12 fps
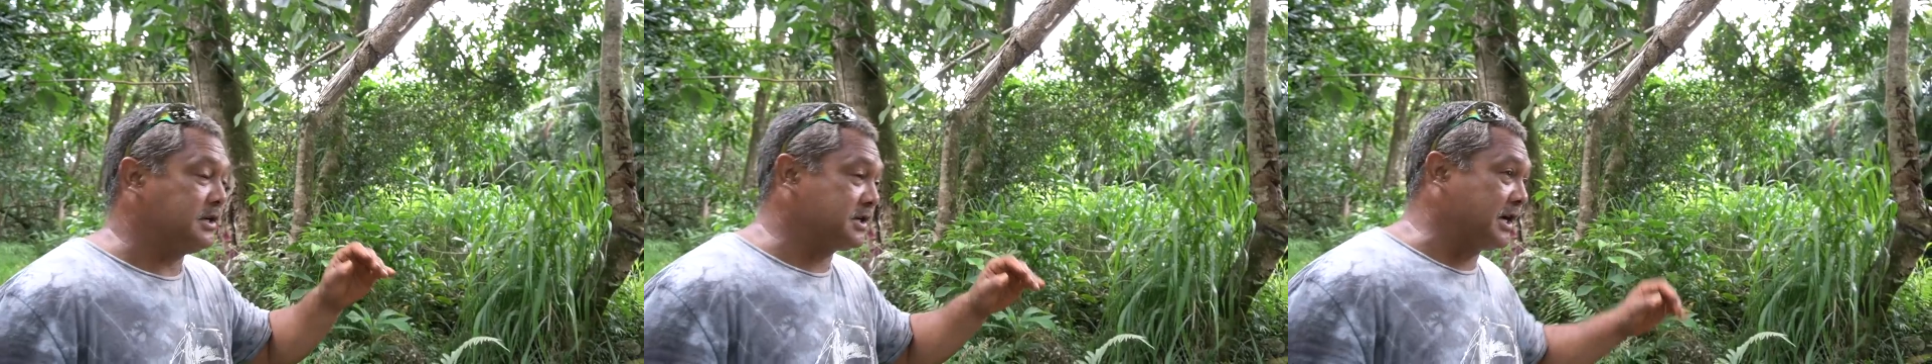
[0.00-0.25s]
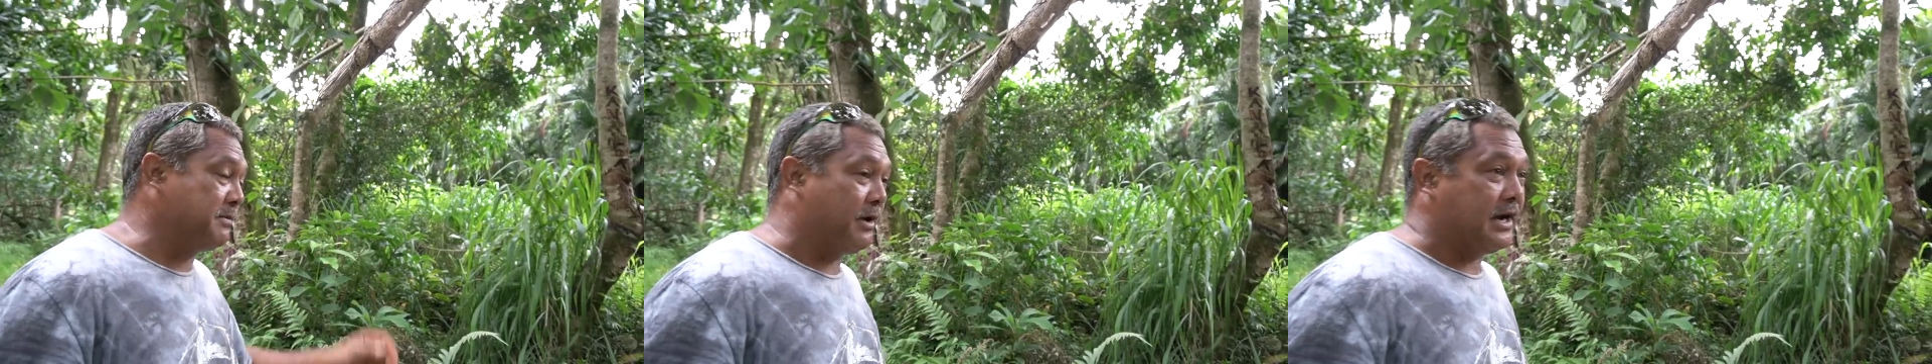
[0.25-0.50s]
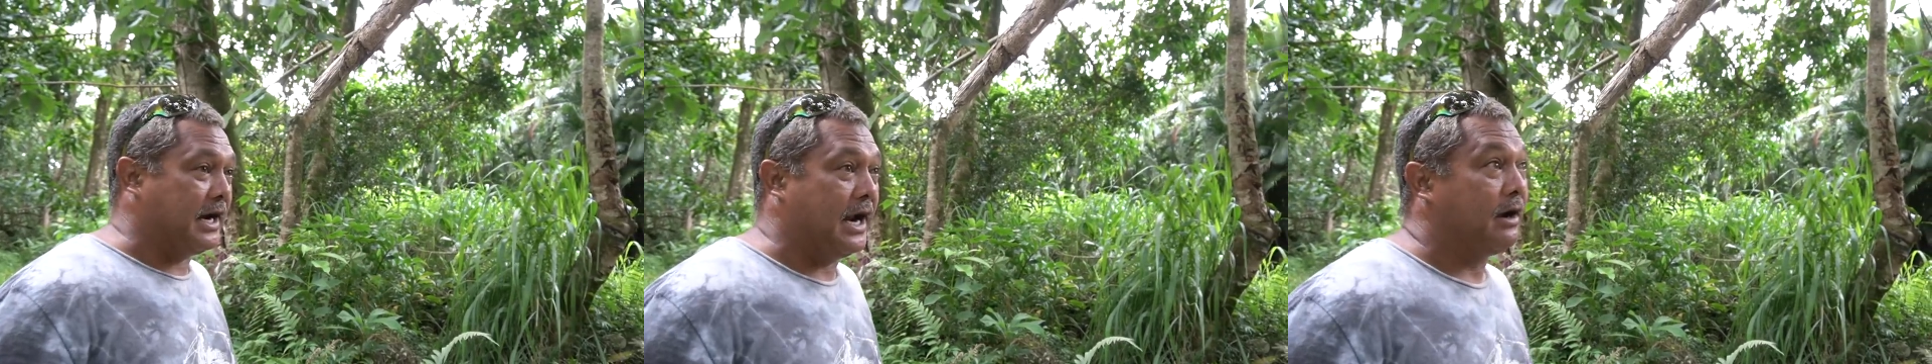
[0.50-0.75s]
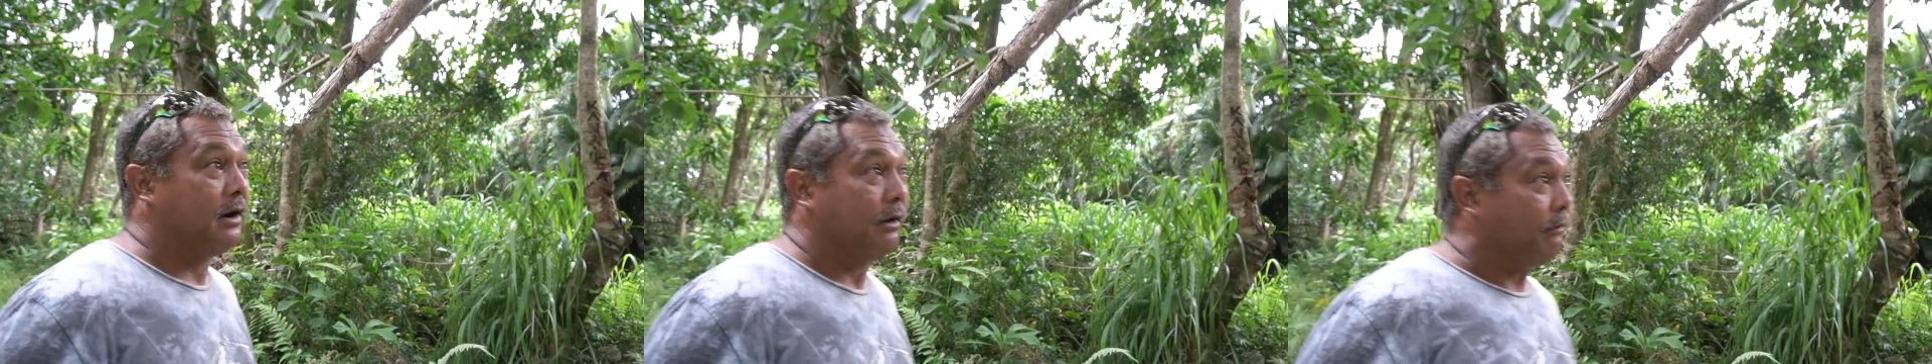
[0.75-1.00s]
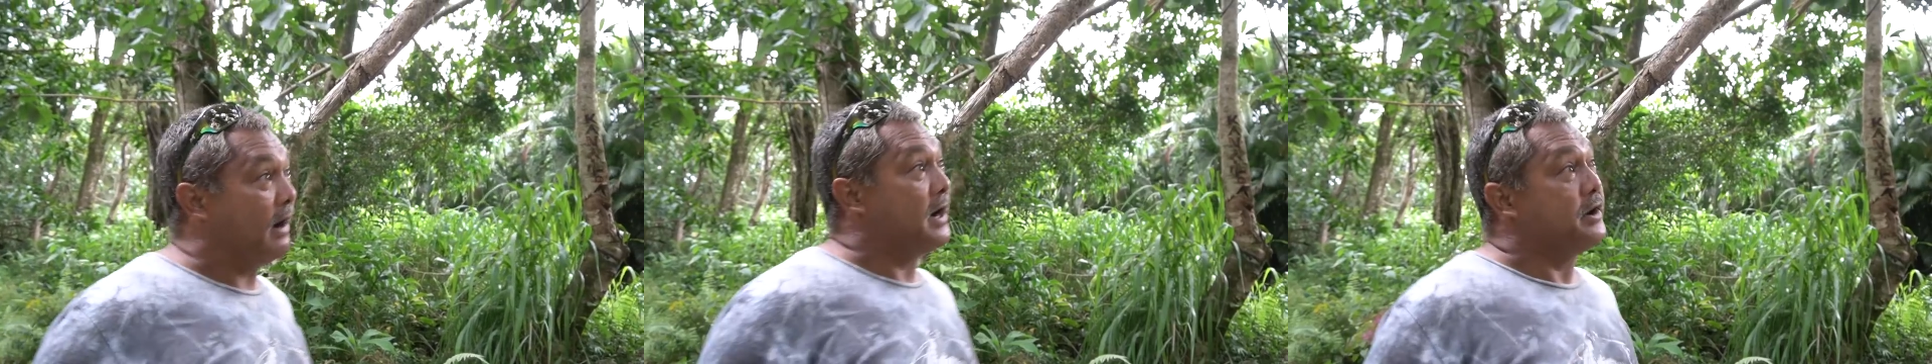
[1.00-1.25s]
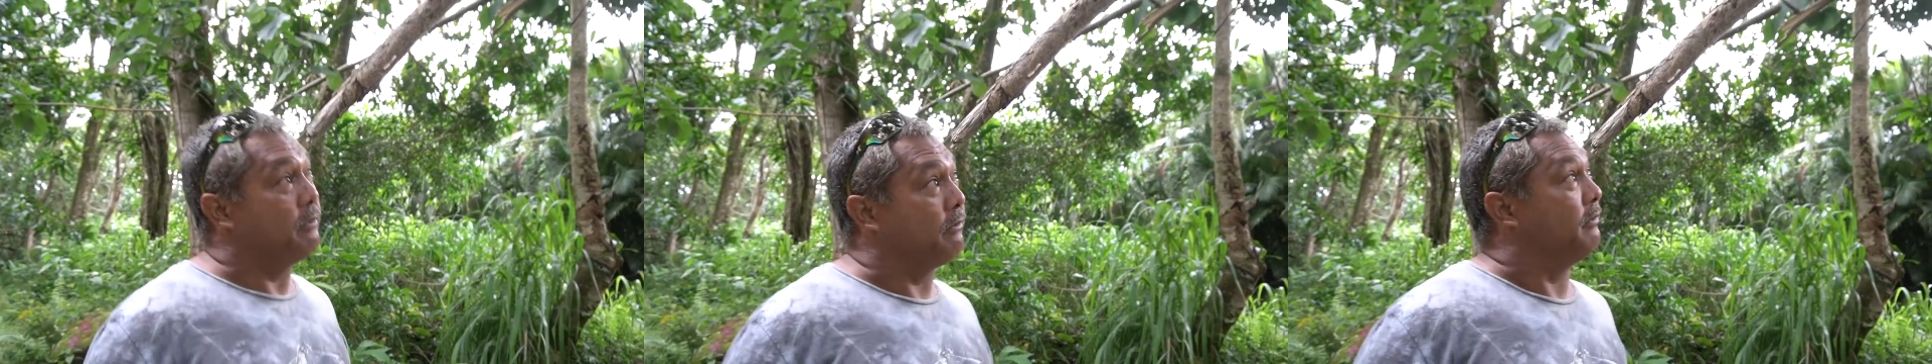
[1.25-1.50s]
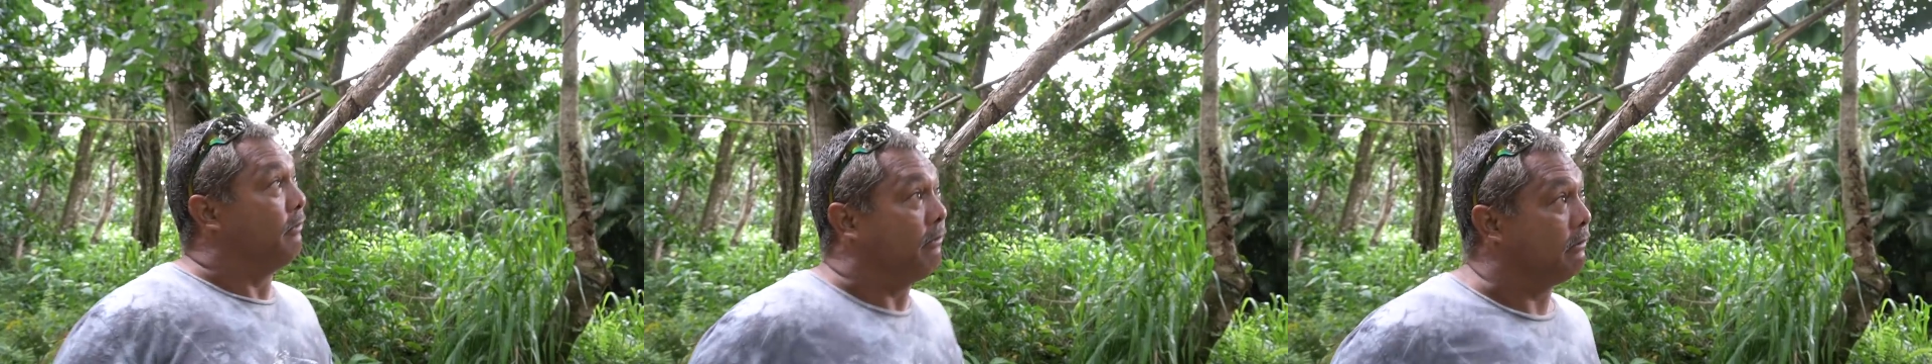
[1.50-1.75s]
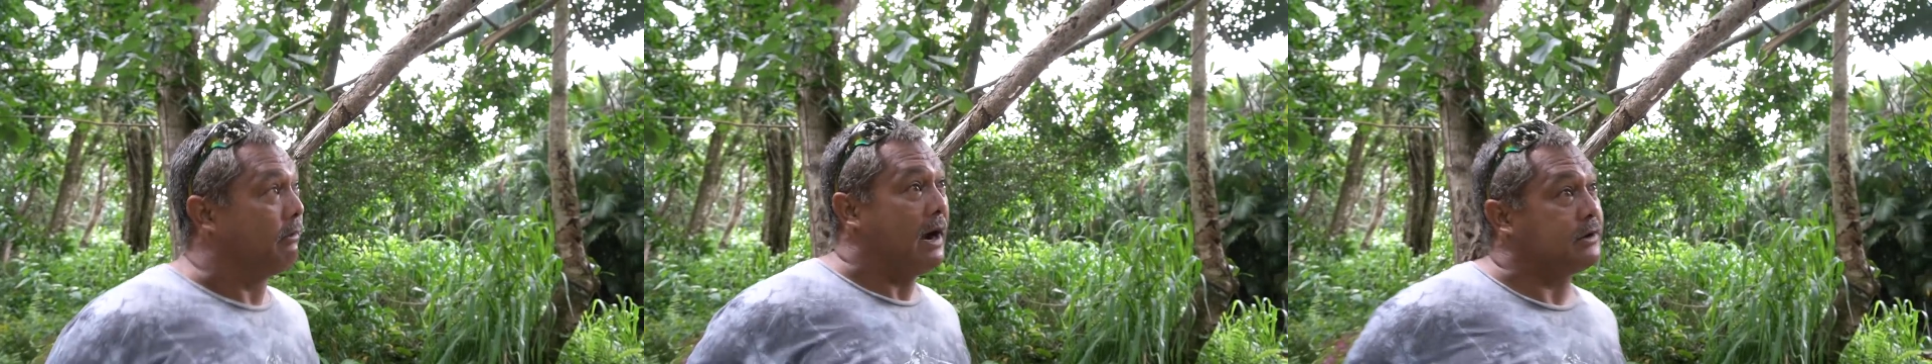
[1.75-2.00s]
You just give me right there.
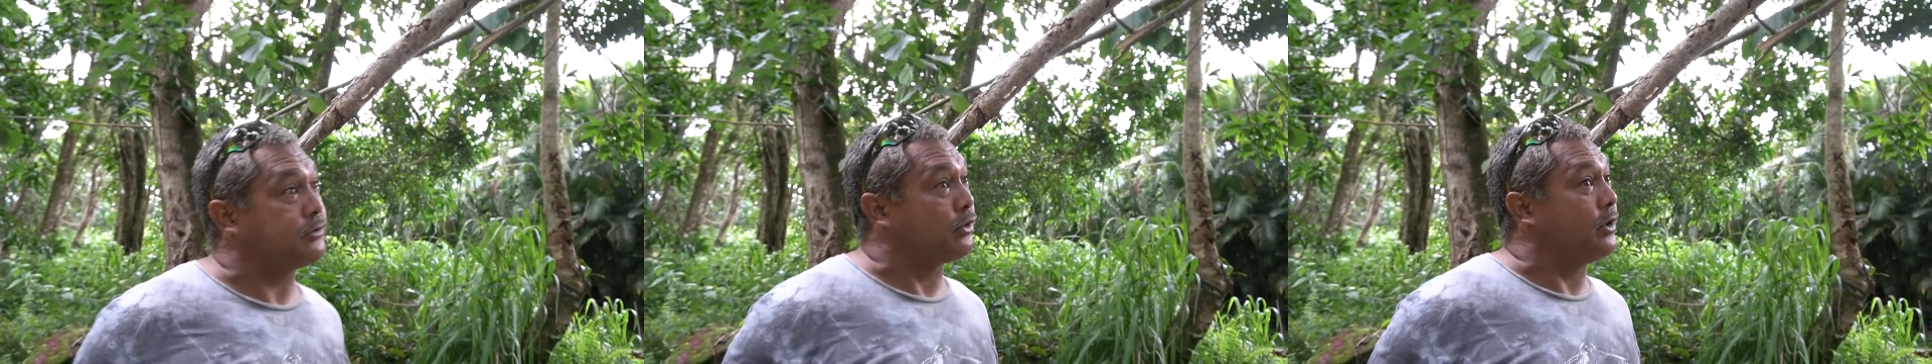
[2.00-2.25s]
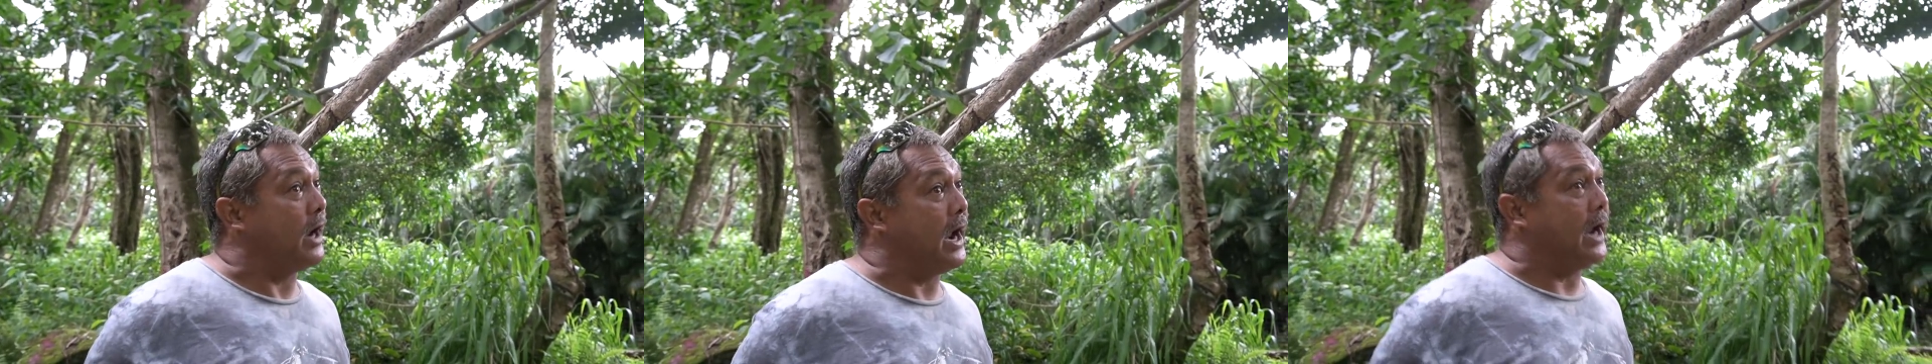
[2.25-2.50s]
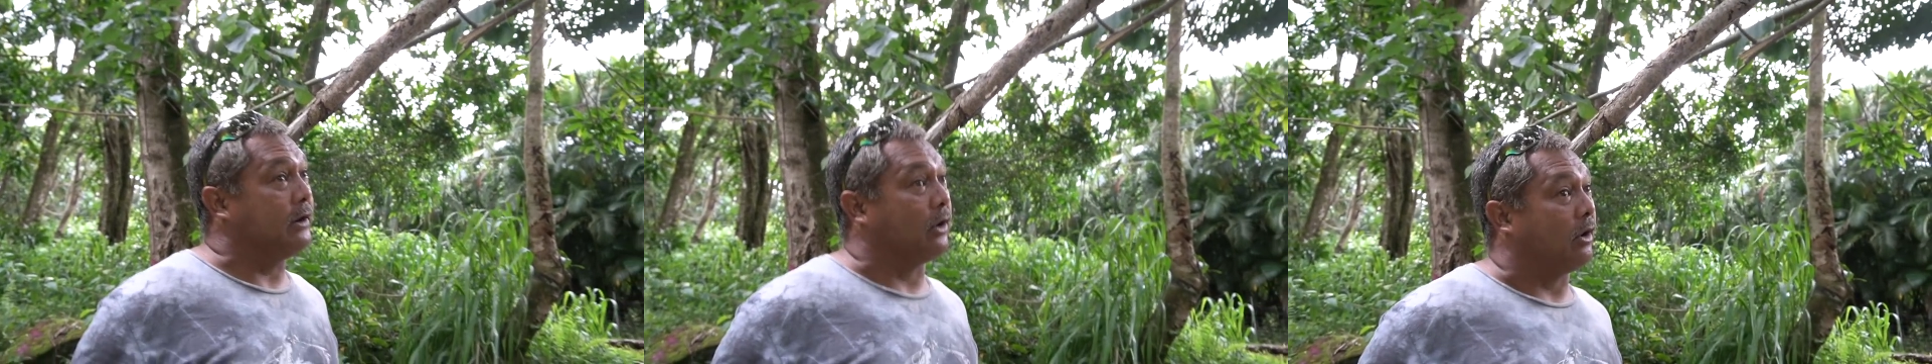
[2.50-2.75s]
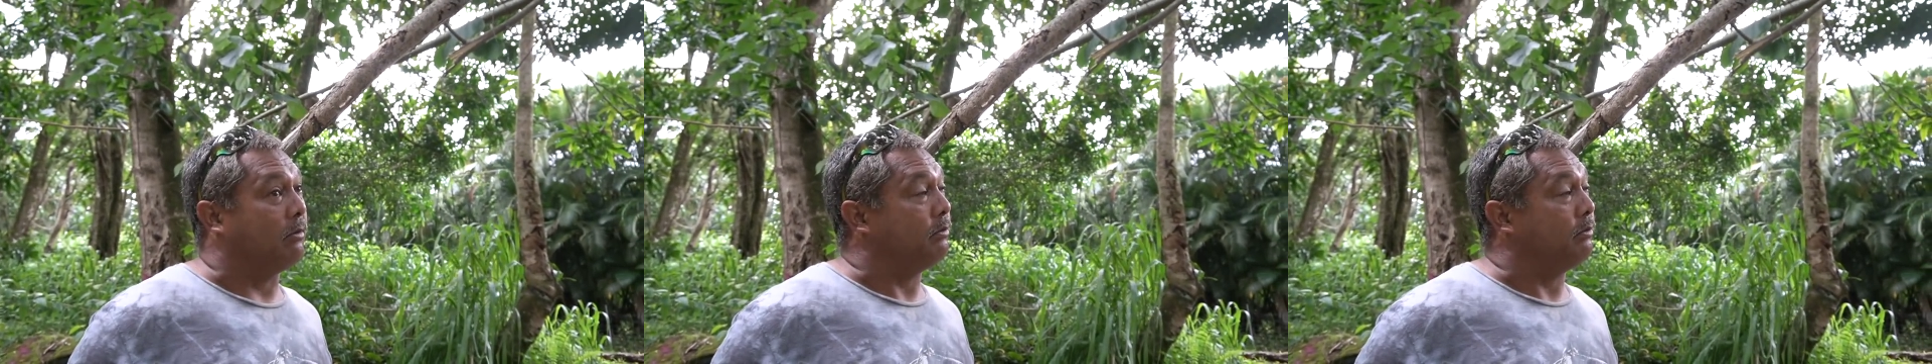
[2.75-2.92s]
Right through your head, look.